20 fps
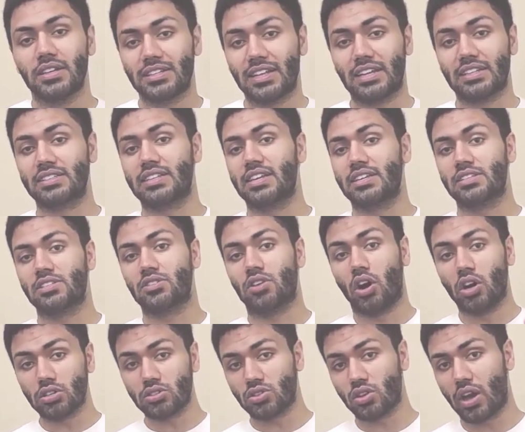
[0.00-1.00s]
Test cases
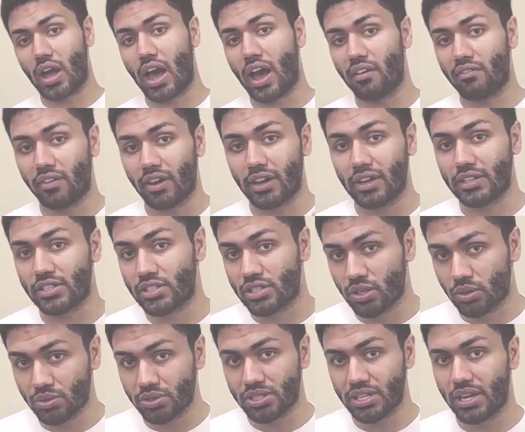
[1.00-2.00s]
also have an
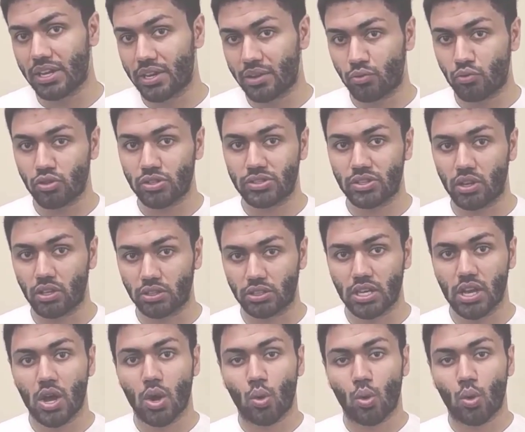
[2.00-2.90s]
associated result,